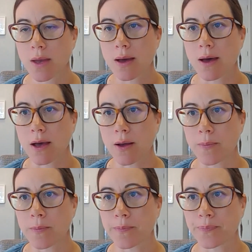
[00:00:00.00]

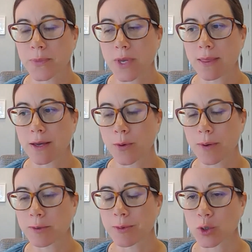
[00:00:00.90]
I think we're
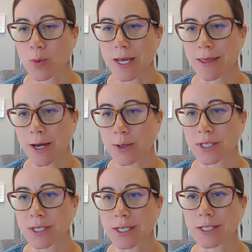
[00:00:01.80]
up to about
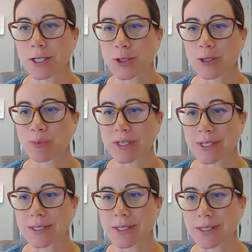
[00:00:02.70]
20,000 Indigenous
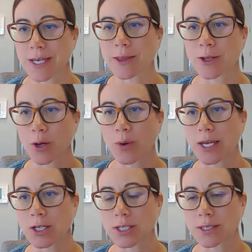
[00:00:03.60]
businesses and their
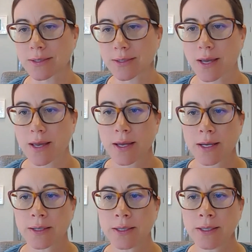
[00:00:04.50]
locations.
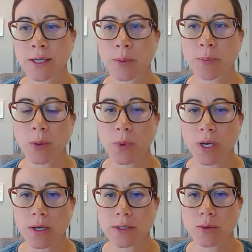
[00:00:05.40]
But we
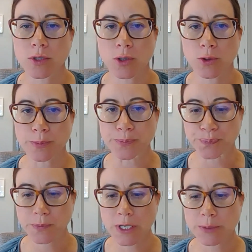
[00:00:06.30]
also do
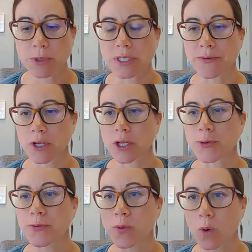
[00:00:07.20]
specifically
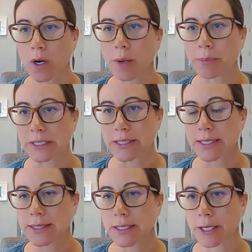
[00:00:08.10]
for a business,